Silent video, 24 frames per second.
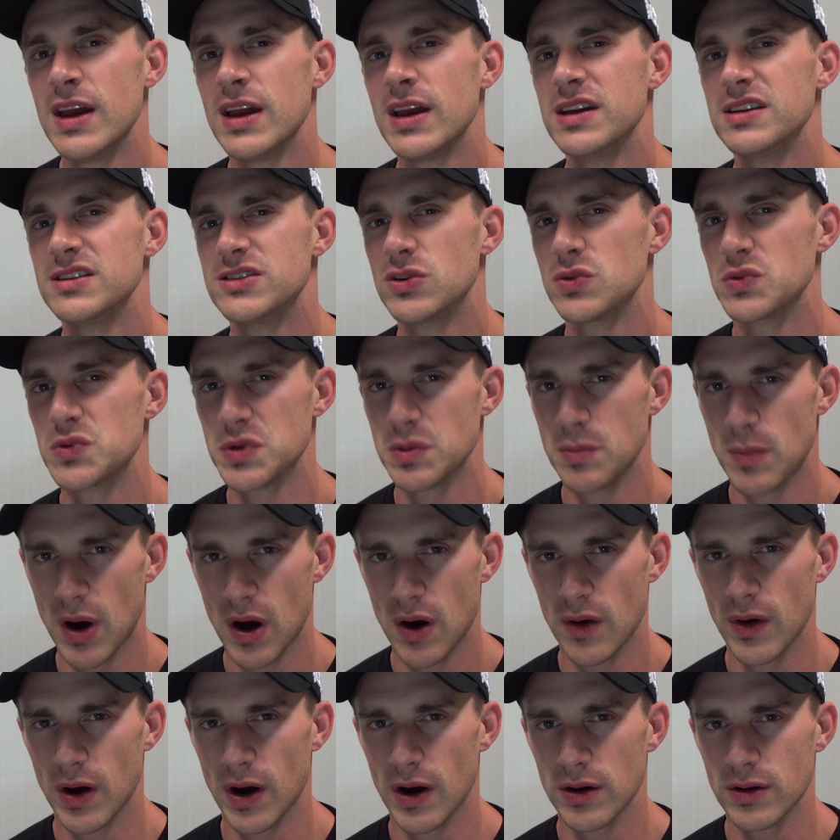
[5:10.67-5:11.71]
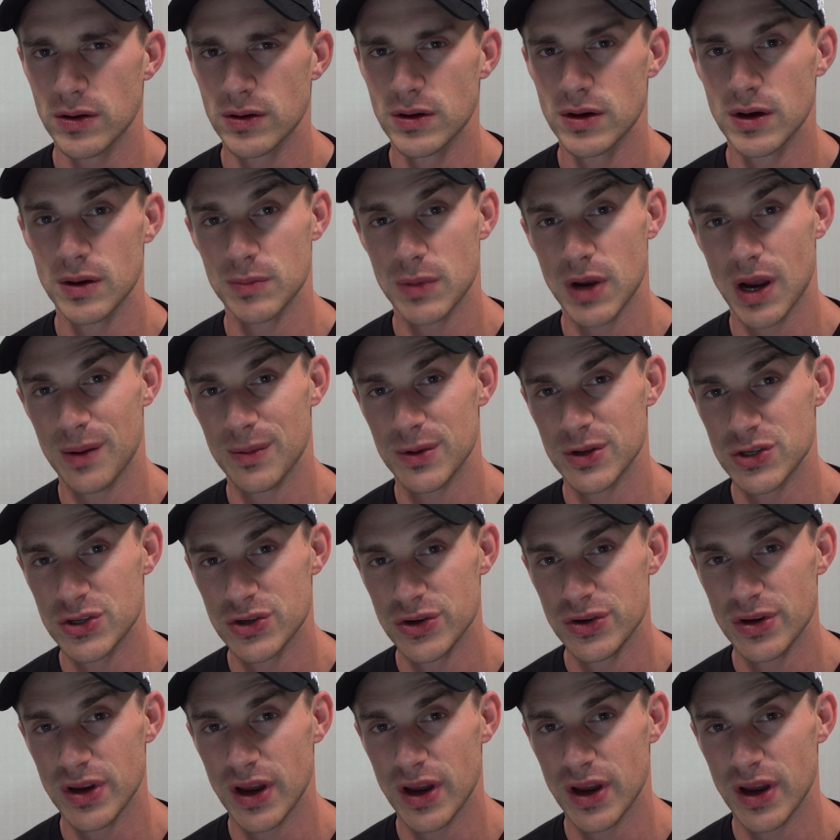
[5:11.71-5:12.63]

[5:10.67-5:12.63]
Until tomorrow, I'm coming to